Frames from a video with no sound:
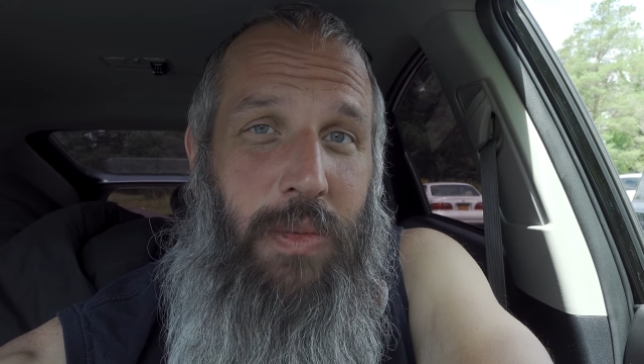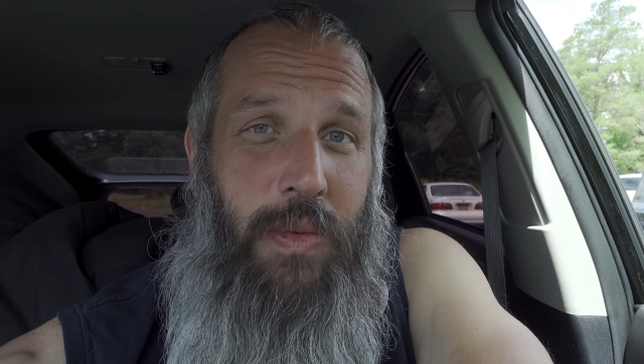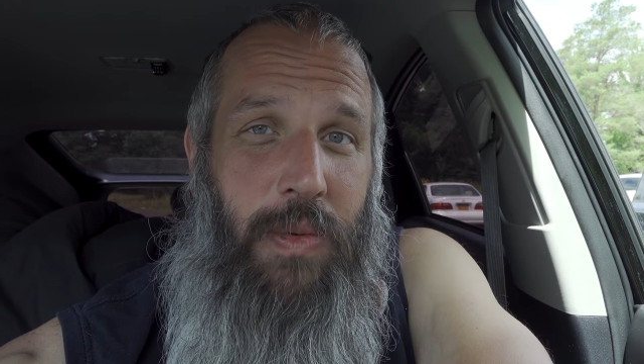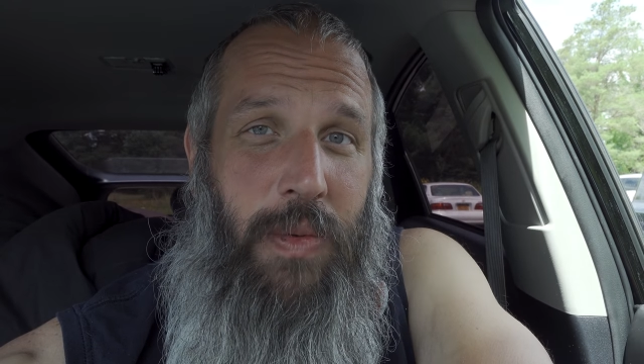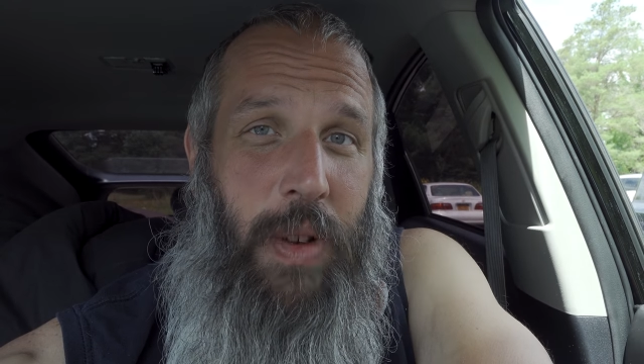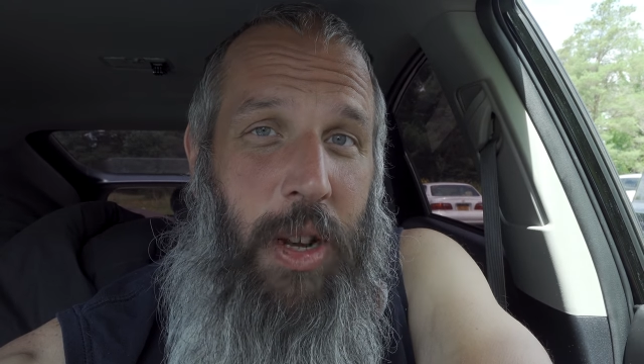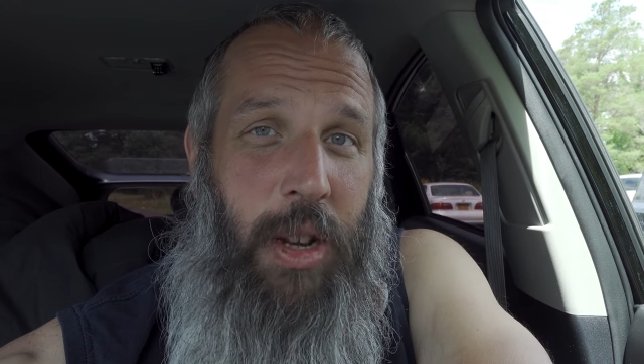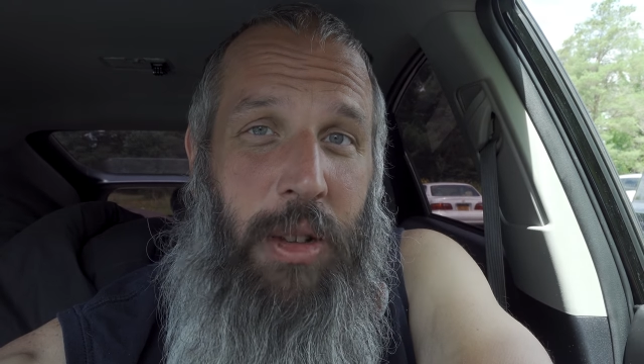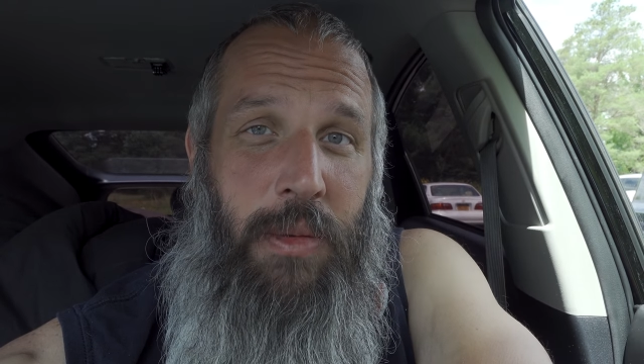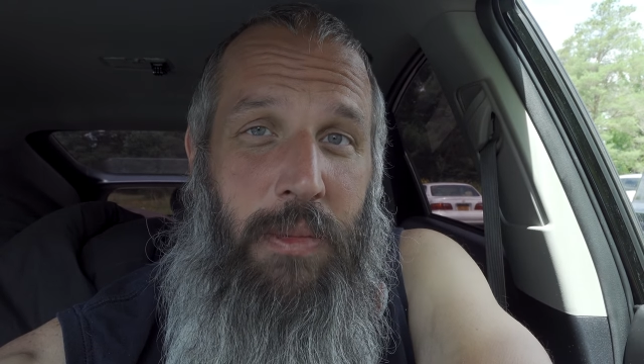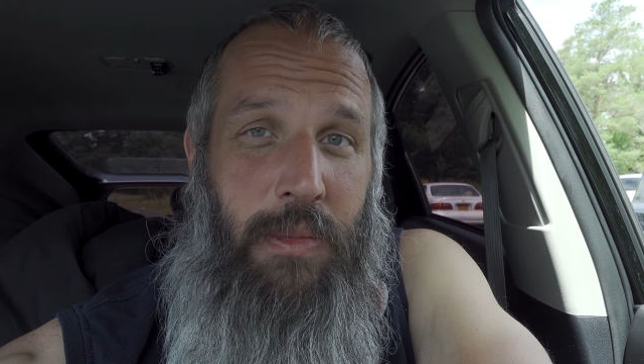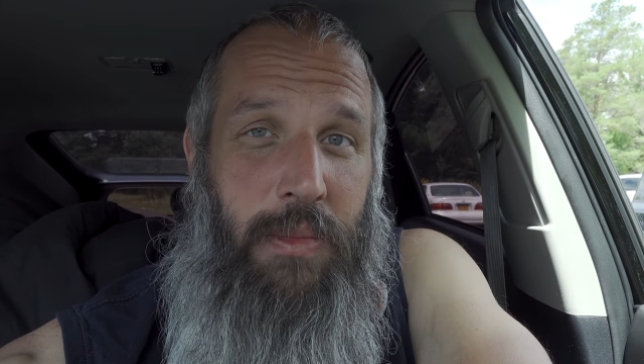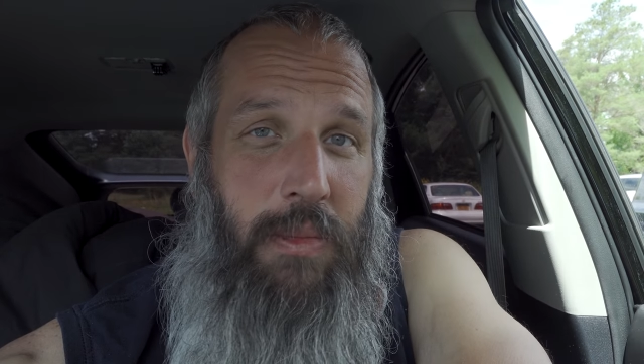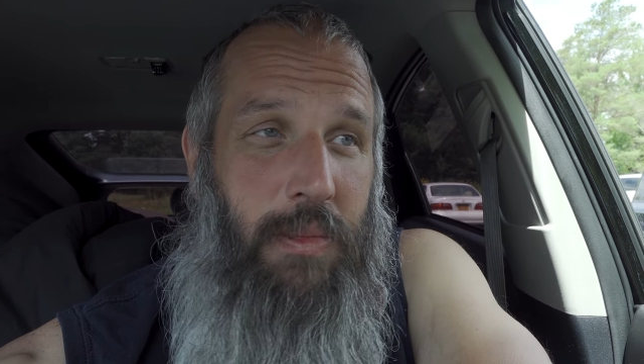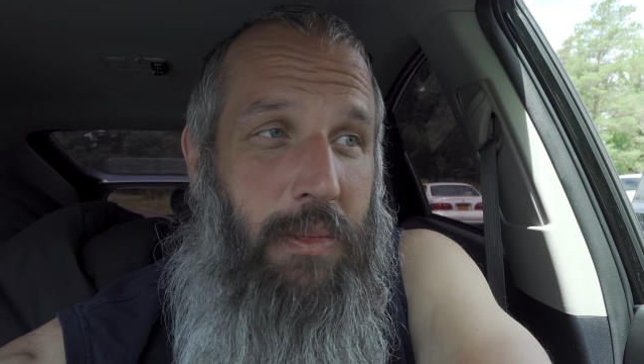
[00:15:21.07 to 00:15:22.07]

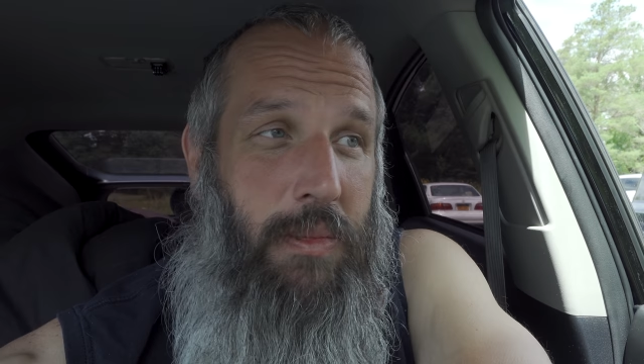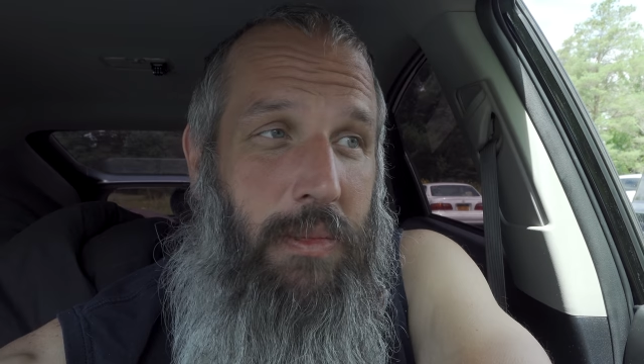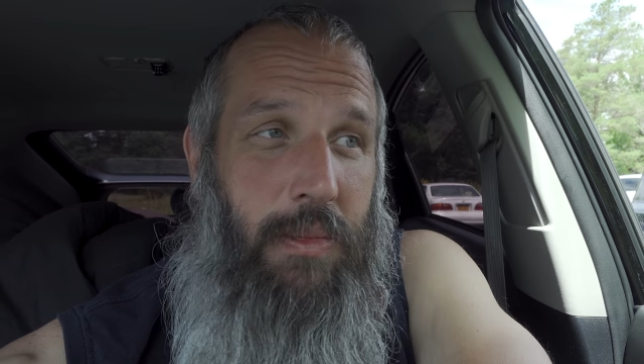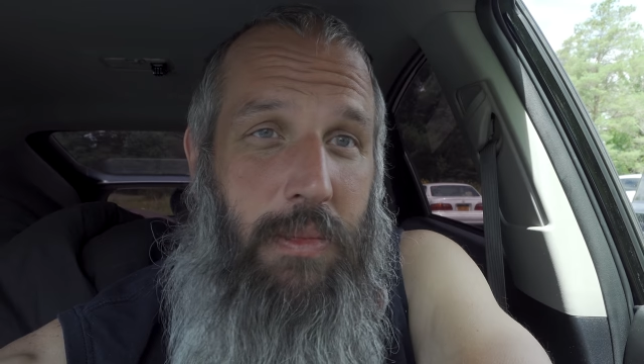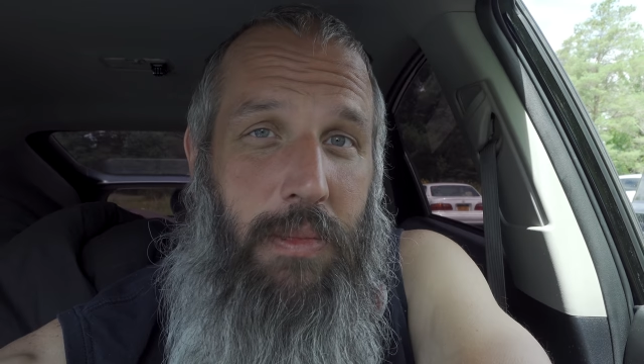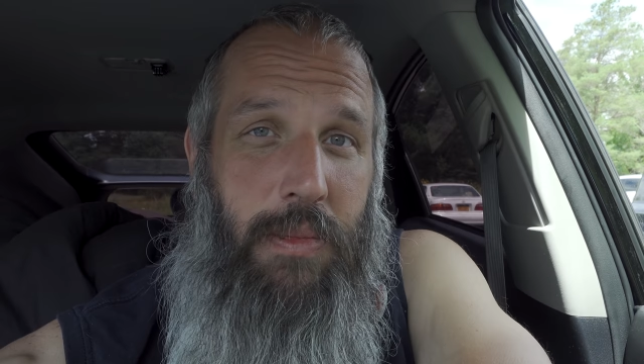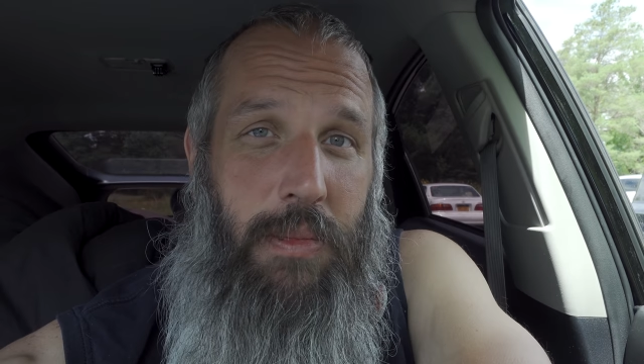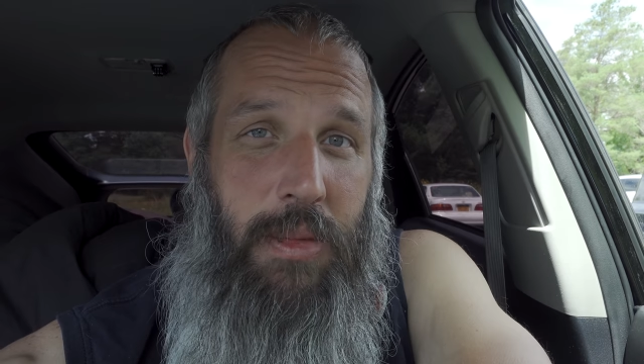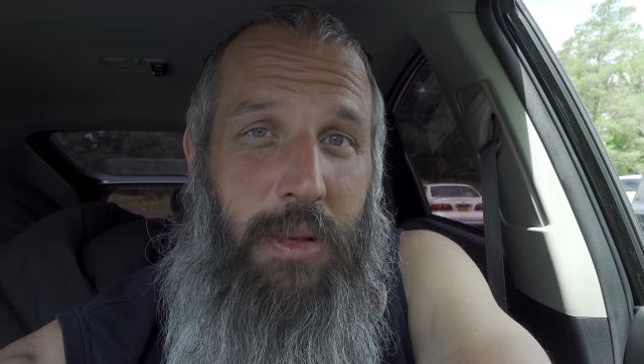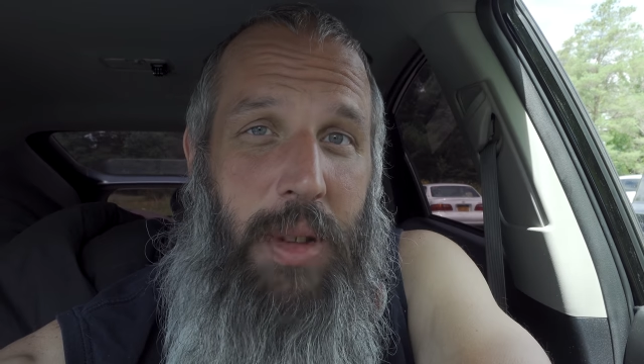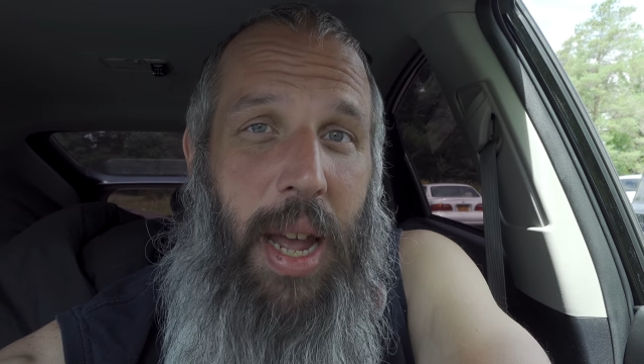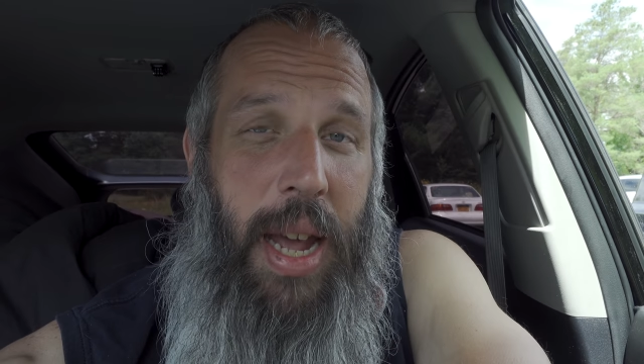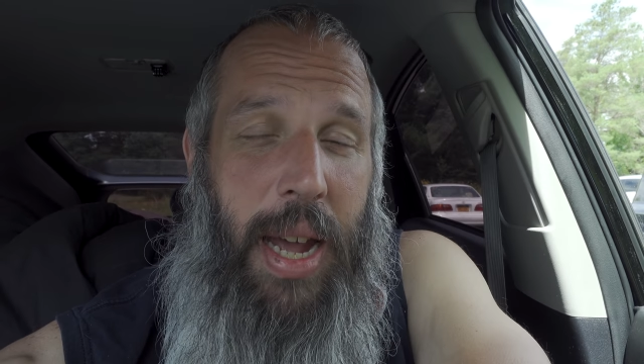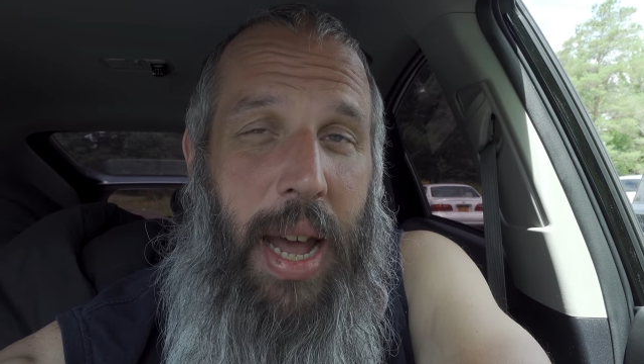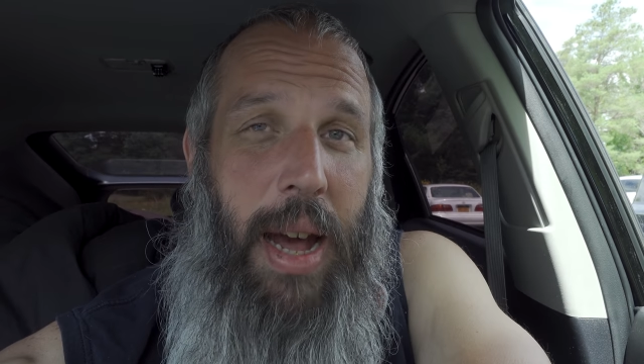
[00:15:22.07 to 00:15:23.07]
fucking
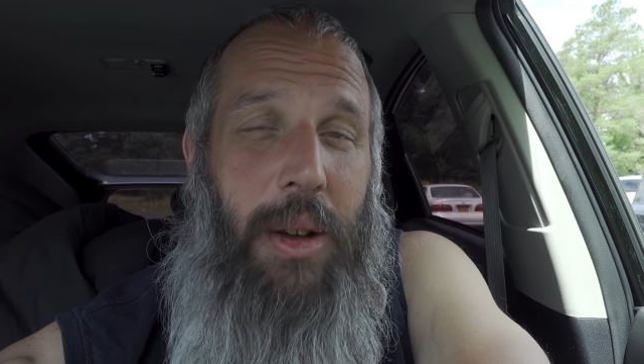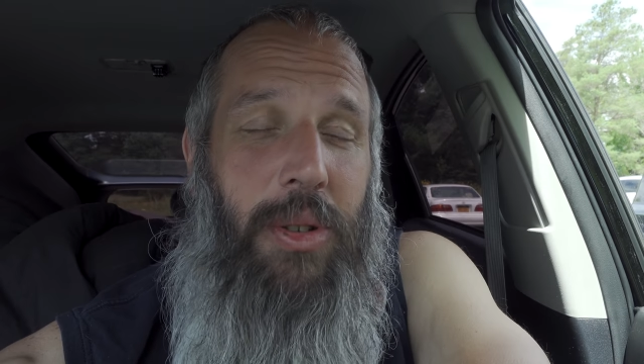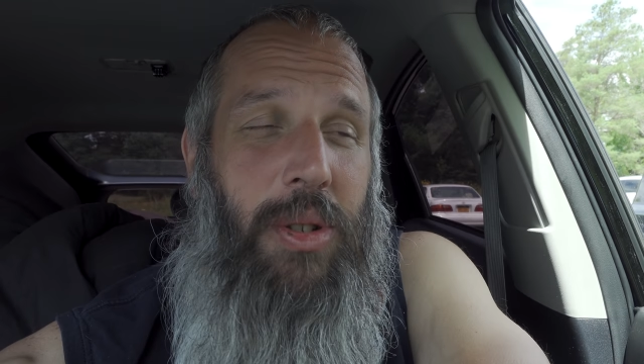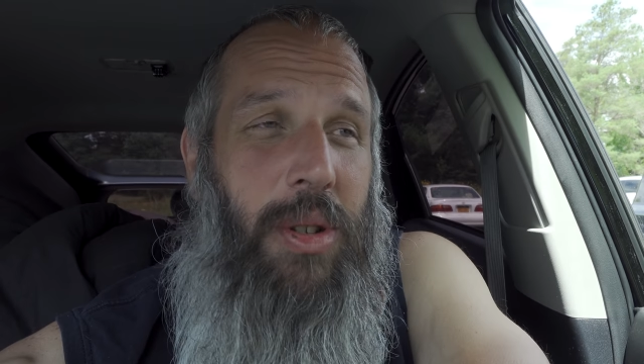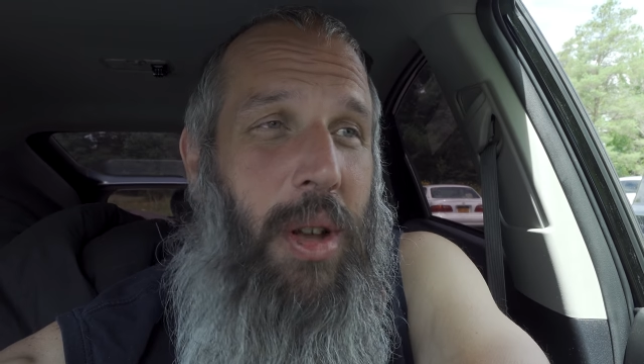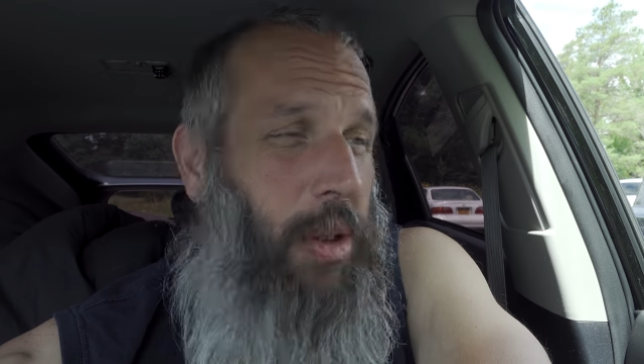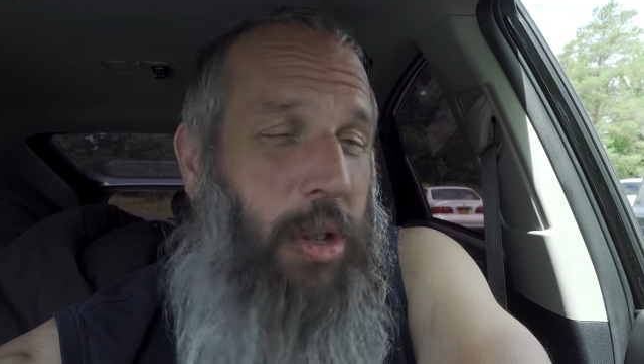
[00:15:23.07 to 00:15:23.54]
Steakhouse.